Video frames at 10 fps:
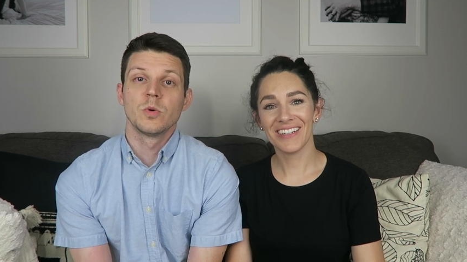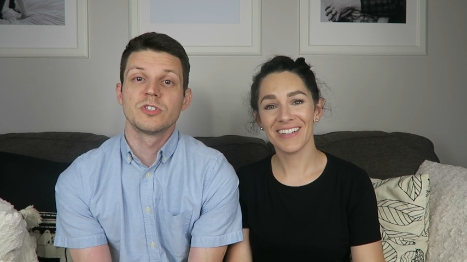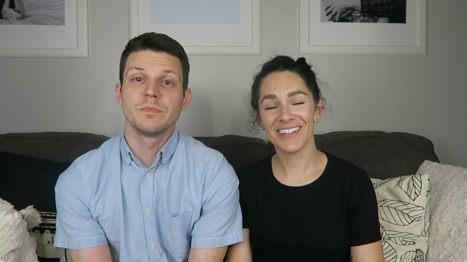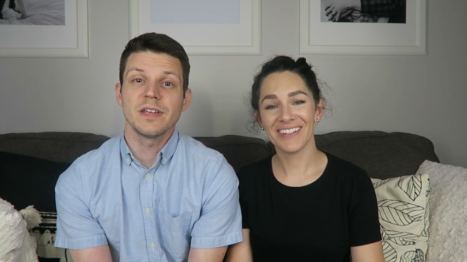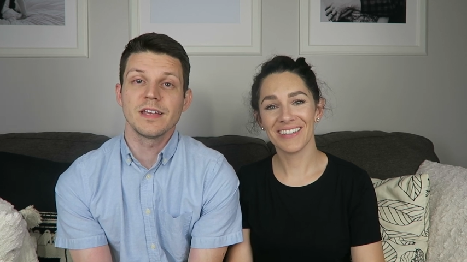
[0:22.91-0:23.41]

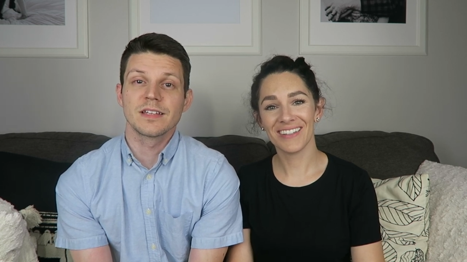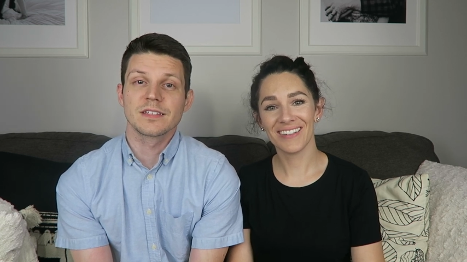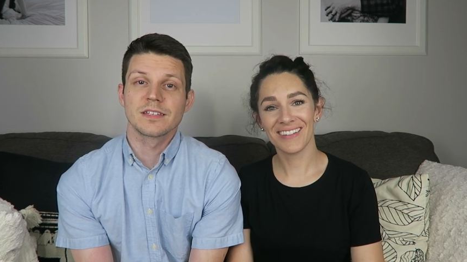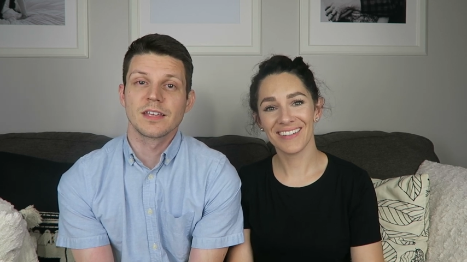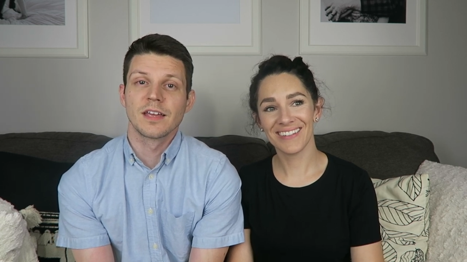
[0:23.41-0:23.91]
Speaker 1: which
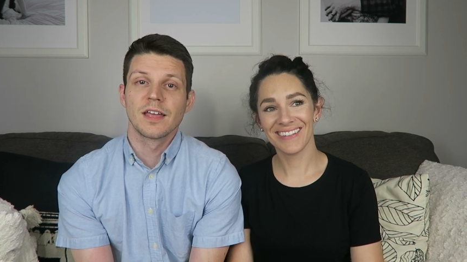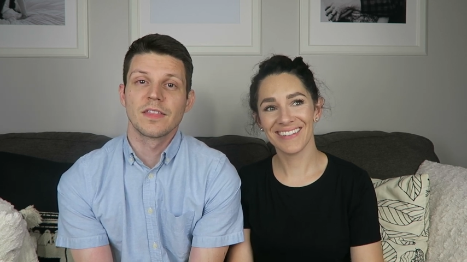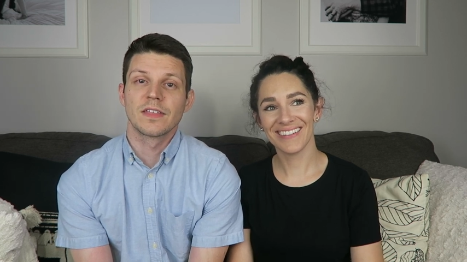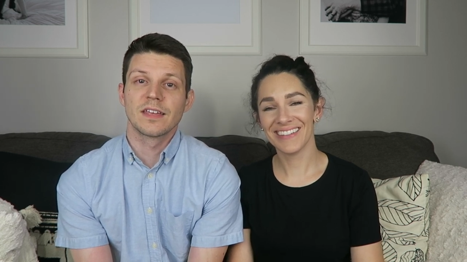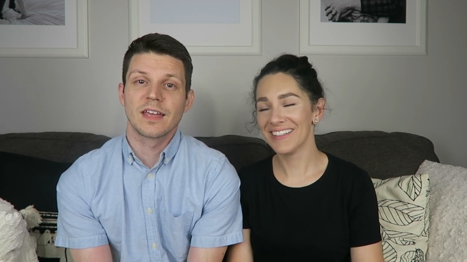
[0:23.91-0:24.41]
means
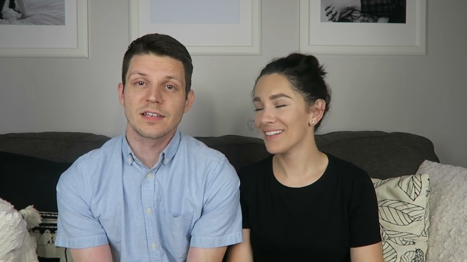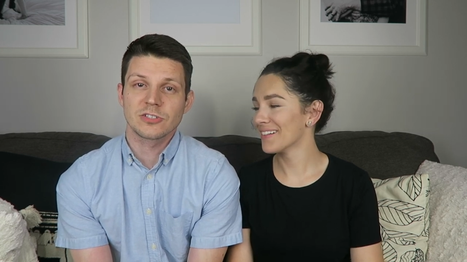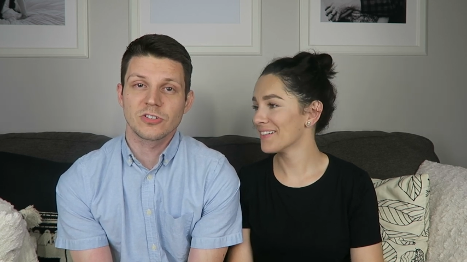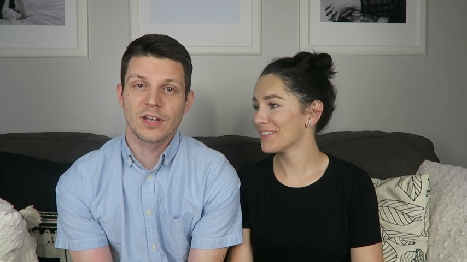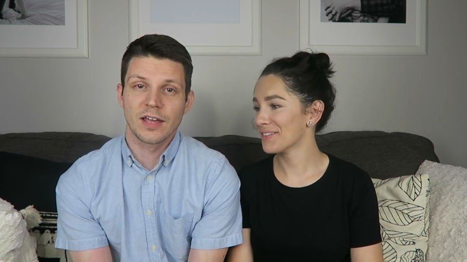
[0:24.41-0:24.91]
that
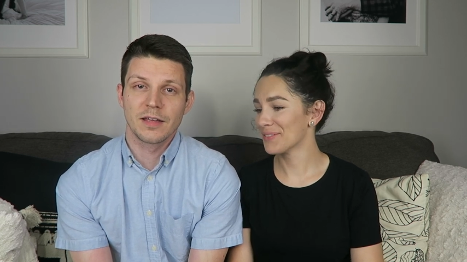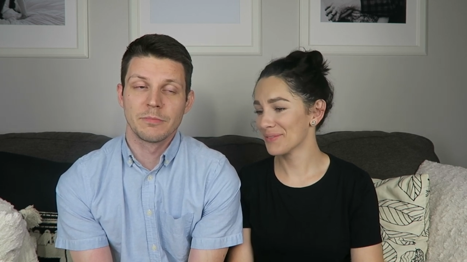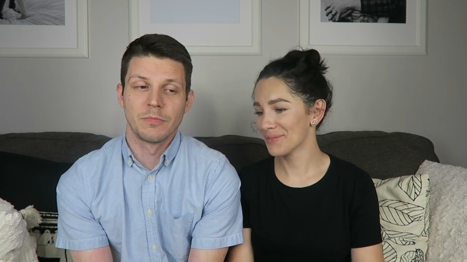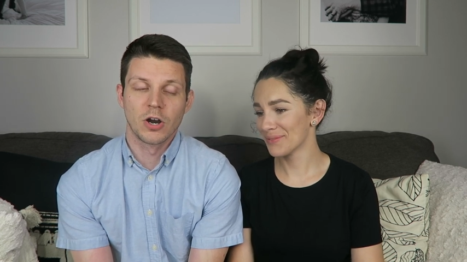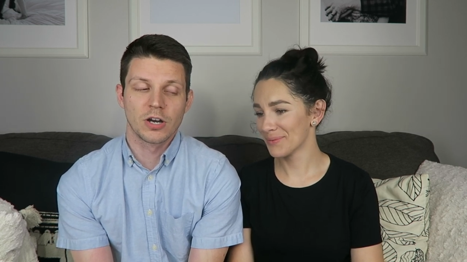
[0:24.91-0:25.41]

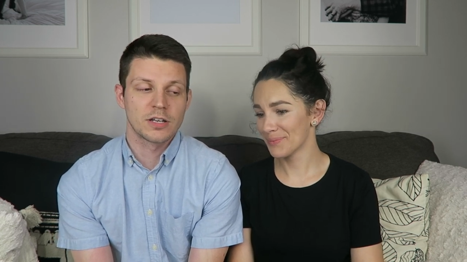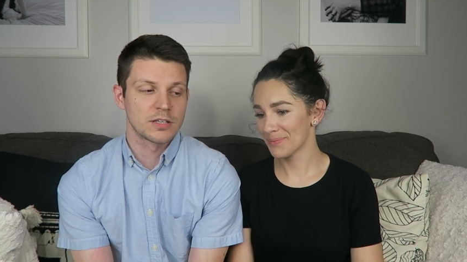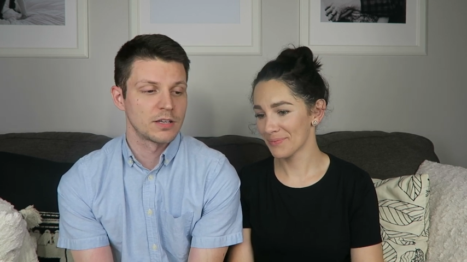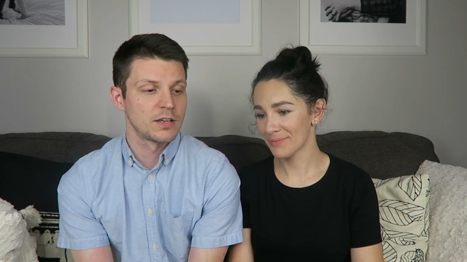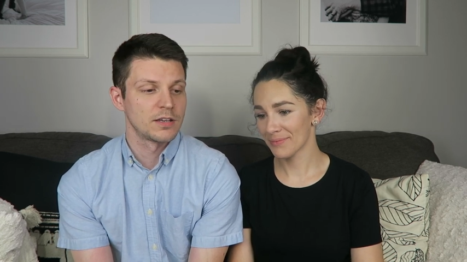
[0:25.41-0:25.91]
yesterday
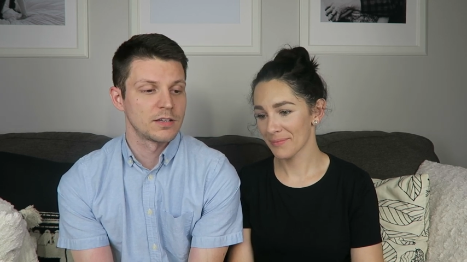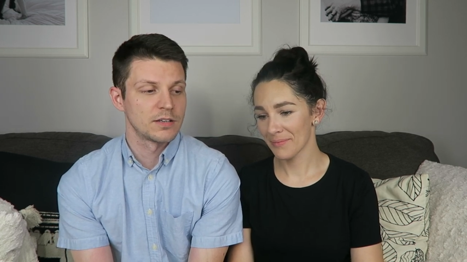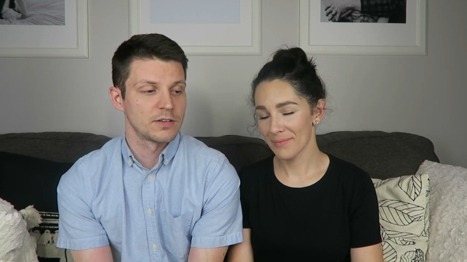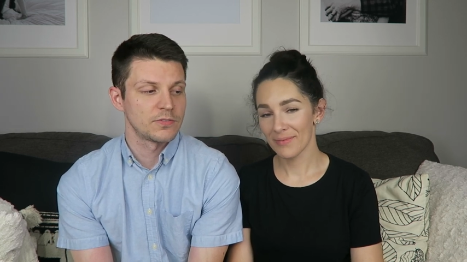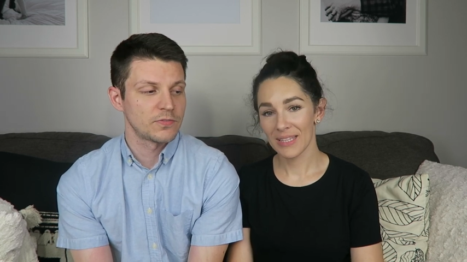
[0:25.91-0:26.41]
marked
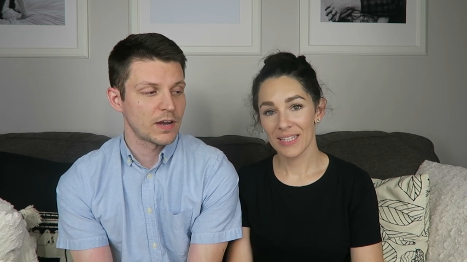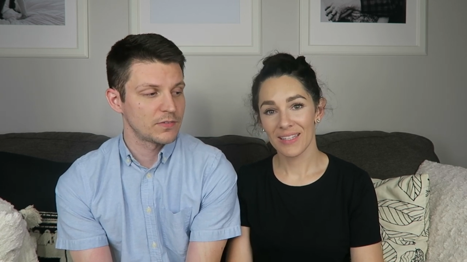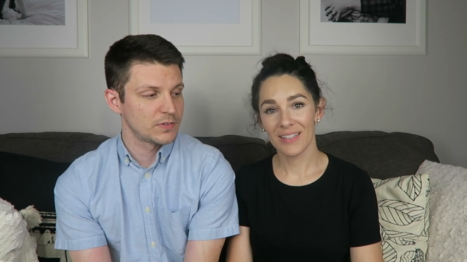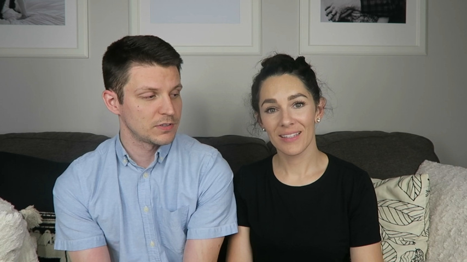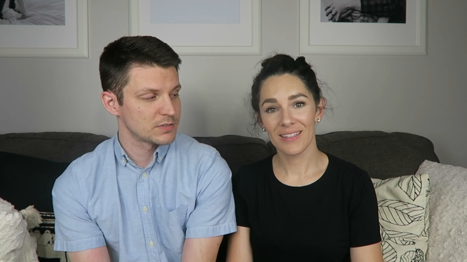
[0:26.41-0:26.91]

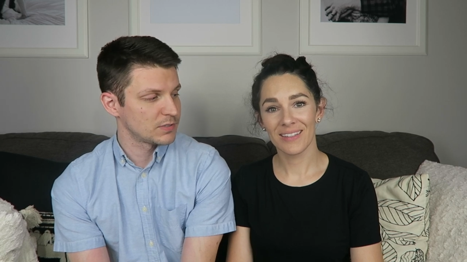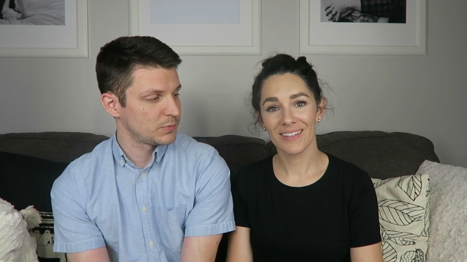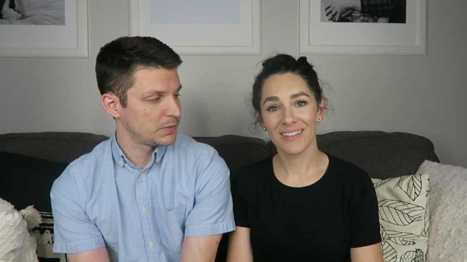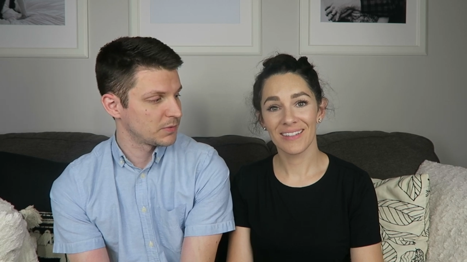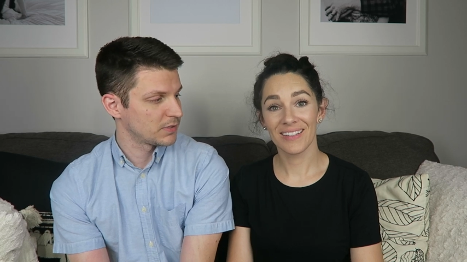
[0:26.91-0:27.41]
five years that
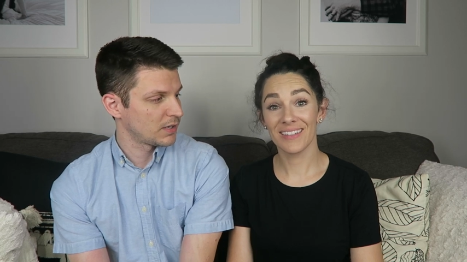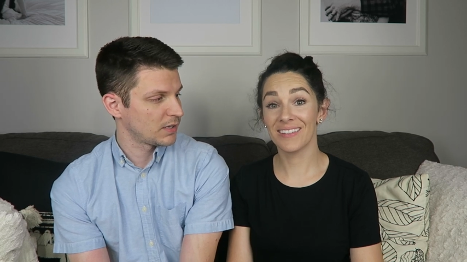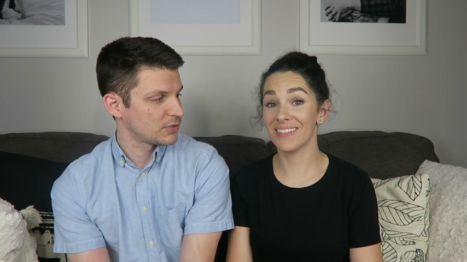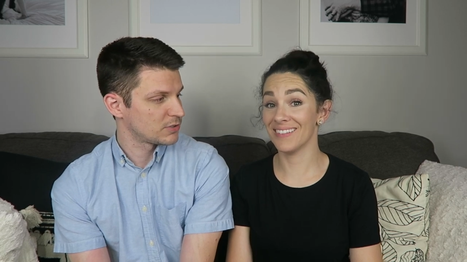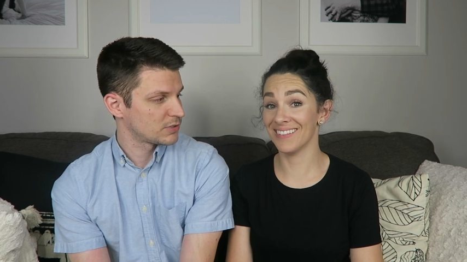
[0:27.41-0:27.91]
we were engaged.